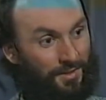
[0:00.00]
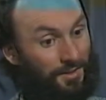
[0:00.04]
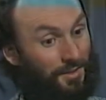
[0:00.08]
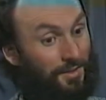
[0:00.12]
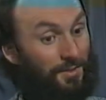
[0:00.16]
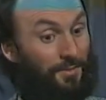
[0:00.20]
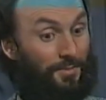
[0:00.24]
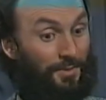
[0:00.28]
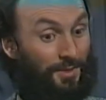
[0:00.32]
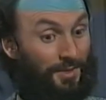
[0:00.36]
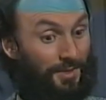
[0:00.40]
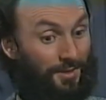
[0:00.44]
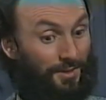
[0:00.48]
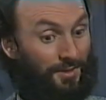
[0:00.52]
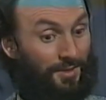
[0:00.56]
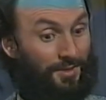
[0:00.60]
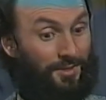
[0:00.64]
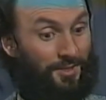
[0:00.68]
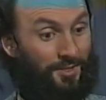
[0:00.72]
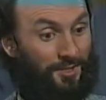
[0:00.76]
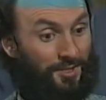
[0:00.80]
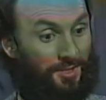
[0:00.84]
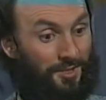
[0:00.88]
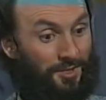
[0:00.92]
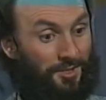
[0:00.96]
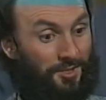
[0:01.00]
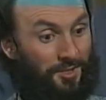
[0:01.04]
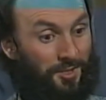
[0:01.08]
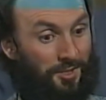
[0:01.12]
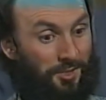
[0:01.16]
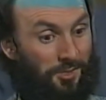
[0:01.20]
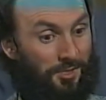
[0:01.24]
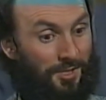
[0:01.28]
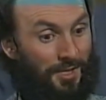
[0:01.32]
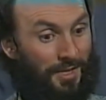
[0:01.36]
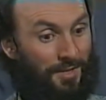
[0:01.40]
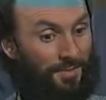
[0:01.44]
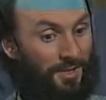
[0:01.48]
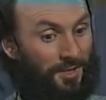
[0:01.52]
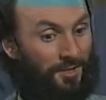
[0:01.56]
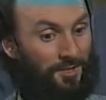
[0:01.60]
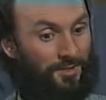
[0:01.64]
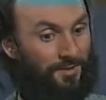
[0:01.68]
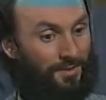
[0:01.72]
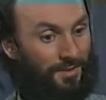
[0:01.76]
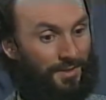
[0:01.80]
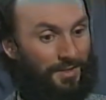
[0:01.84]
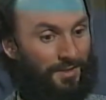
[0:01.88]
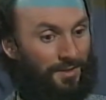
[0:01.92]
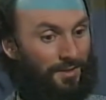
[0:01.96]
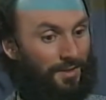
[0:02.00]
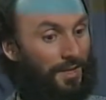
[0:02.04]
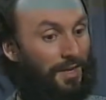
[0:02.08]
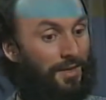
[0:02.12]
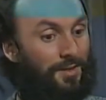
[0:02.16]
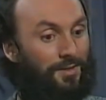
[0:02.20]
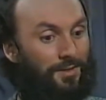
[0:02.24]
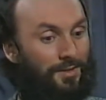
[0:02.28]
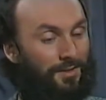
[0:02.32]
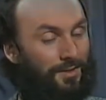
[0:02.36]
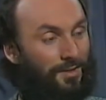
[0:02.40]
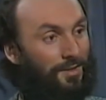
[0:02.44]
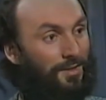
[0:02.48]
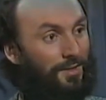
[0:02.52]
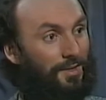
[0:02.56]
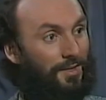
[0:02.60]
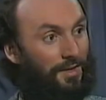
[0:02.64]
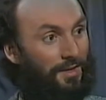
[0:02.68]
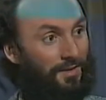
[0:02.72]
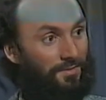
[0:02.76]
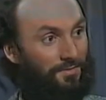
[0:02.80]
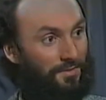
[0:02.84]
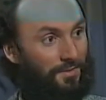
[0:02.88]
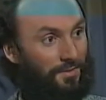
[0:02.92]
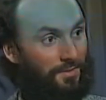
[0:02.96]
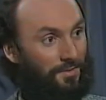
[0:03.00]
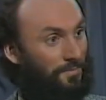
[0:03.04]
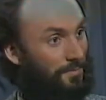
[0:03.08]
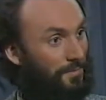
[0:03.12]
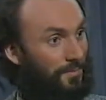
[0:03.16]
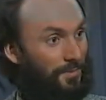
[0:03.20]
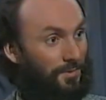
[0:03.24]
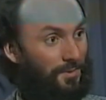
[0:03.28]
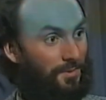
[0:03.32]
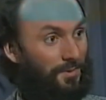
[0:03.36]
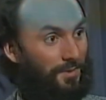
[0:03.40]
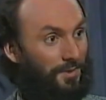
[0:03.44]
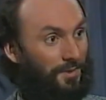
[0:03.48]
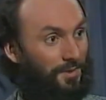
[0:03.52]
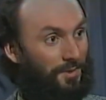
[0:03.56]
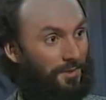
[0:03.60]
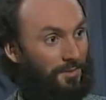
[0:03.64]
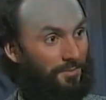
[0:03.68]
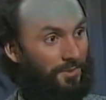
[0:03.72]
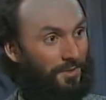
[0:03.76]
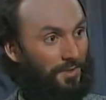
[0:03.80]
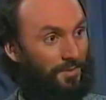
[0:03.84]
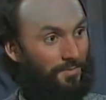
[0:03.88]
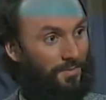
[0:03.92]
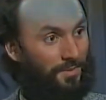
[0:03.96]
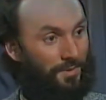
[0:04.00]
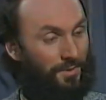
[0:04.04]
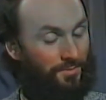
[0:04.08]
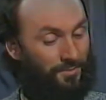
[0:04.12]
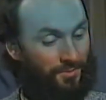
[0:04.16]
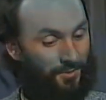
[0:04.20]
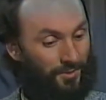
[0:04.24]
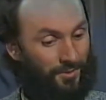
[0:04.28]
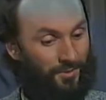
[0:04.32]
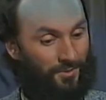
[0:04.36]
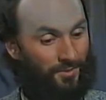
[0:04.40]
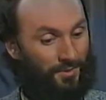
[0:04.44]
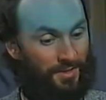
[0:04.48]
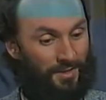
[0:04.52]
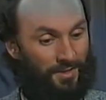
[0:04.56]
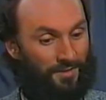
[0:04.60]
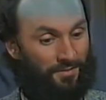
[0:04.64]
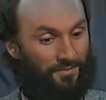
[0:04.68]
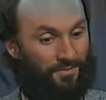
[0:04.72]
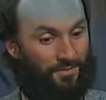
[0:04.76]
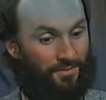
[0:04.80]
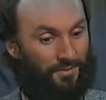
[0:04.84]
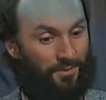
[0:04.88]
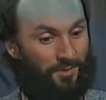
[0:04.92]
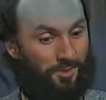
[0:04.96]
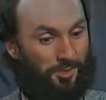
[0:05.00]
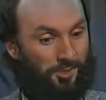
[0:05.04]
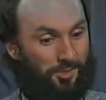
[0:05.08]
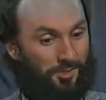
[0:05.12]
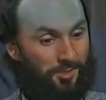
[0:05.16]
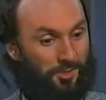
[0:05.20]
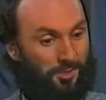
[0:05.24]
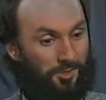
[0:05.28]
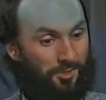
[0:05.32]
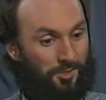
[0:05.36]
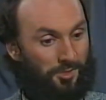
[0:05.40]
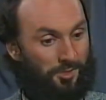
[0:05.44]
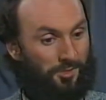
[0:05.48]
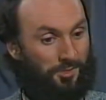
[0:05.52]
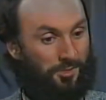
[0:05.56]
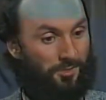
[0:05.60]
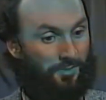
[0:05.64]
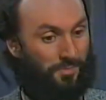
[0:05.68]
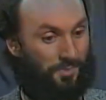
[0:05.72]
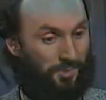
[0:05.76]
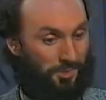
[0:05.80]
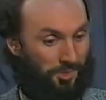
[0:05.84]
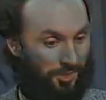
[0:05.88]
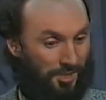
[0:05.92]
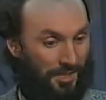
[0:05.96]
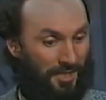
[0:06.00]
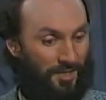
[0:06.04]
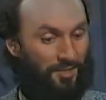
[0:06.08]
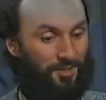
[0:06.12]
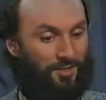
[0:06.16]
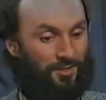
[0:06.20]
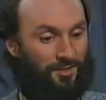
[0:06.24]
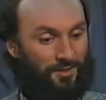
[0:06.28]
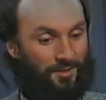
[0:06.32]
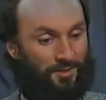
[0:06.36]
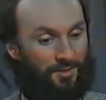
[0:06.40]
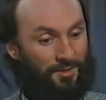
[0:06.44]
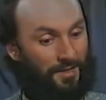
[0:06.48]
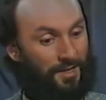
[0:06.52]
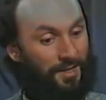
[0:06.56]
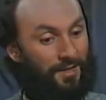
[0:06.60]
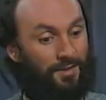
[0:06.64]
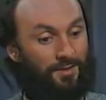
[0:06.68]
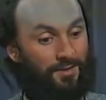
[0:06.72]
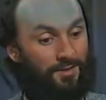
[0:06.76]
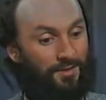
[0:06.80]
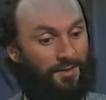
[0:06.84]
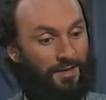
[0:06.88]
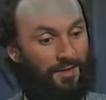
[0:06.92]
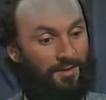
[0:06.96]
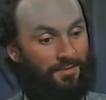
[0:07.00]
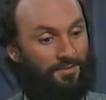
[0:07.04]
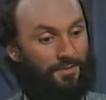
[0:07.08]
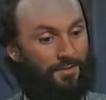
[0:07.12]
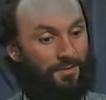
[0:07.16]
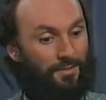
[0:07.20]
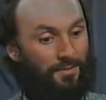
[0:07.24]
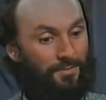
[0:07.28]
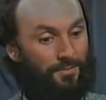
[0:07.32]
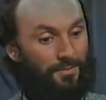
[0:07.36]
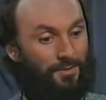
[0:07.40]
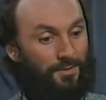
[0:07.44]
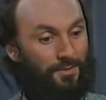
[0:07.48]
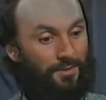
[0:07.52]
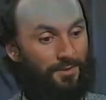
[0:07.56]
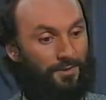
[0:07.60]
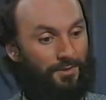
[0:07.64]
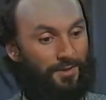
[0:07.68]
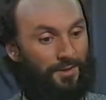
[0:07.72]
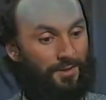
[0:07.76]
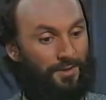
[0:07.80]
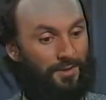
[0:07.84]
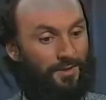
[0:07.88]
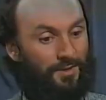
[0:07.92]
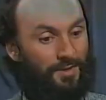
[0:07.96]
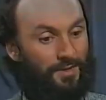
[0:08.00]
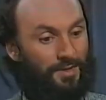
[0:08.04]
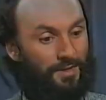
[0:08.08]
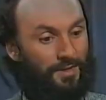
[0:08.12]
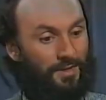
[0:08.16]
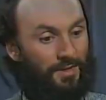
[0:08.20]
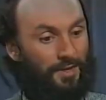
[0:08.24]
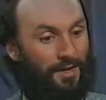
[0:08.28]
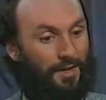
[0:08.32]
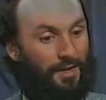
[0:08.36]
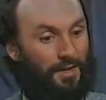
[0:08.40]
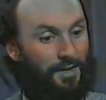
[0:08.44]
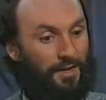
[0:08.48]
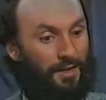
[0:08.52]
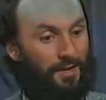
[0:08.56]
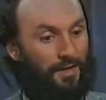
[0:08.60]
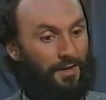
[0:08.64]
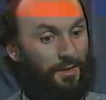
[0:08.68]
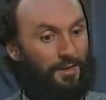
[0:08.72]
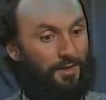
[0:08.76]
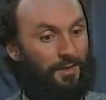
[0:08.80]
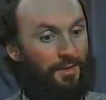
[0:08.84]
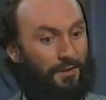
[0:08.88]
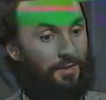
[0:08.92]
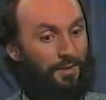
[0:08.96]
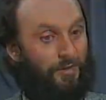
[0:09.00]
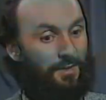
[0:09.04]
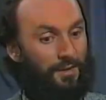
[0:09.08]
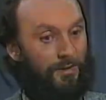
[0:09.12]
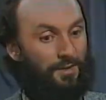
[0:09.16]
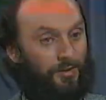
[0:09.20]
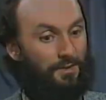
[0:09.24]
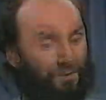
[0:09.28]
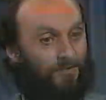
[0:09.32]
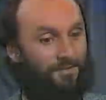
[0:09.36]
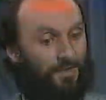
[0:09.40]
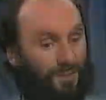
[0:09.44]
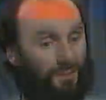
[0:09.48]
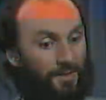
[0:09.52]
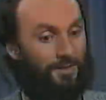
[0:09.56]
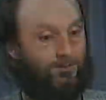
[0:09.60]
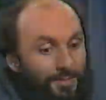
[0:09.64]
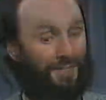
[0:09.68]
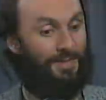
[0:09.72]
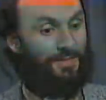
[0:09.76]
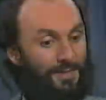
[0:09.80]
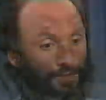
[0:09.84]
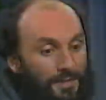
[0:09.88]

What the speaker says: Well, he changed his name actually in London after the war. He'd been with the Royal Air Force and was stationed in London after the war, and I think fundamentally...